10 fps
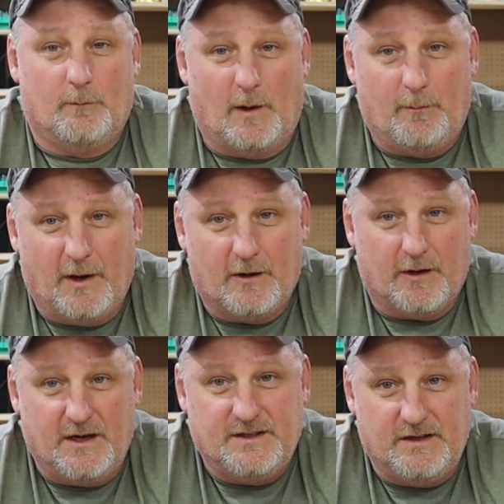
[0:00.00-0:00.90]
My bigger
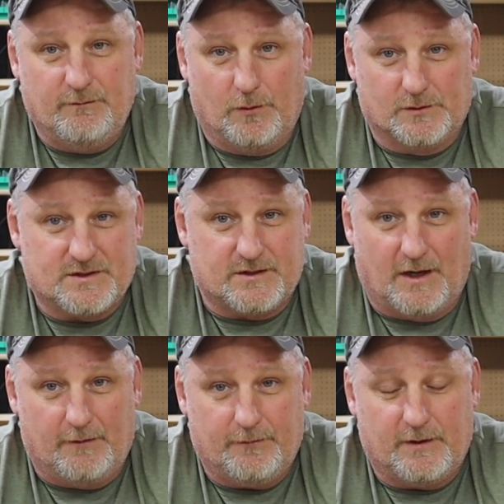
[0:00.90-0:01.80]
18 volt
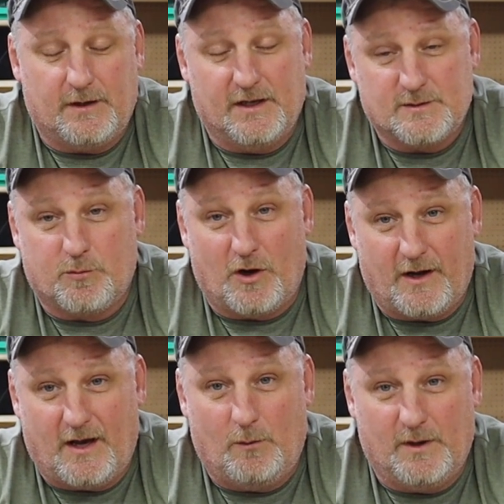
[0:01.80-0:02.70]
stuff gets
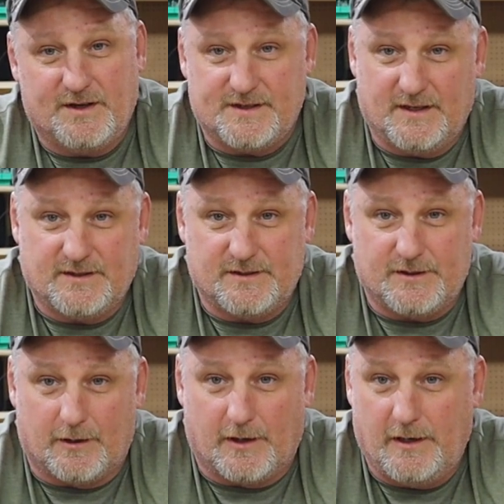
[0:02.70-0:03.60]
brought out when it's
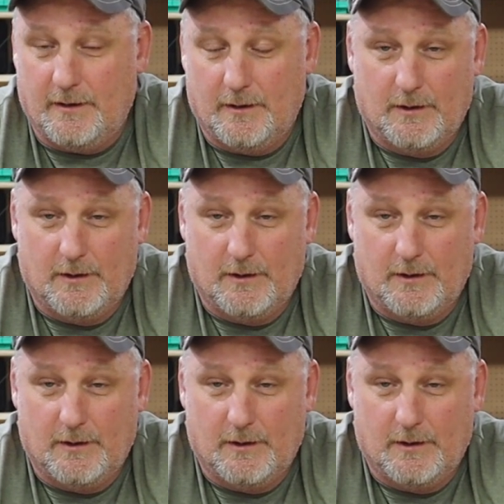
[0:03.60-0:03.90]
necessary,